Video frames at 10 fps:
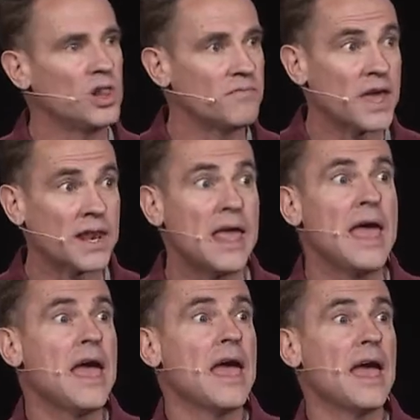of that.
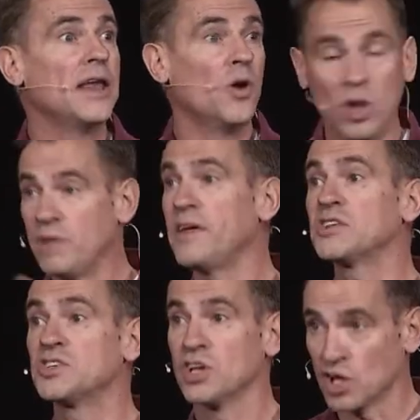And all of
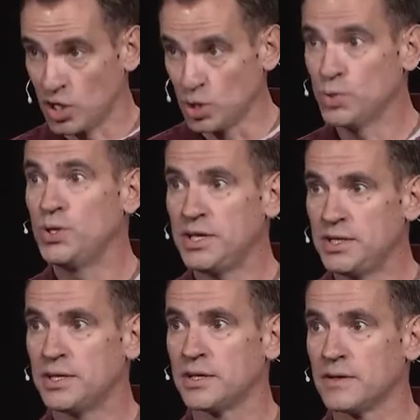that's included.
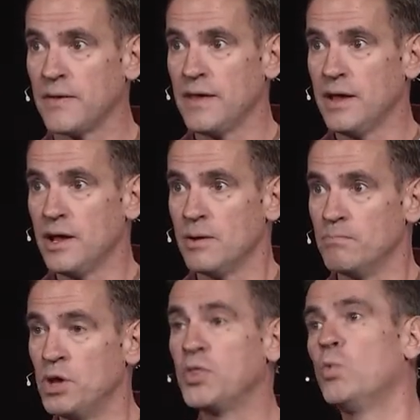
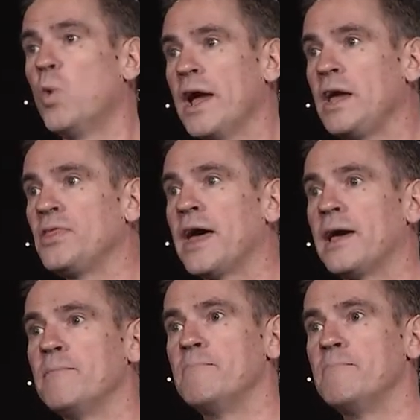But the way that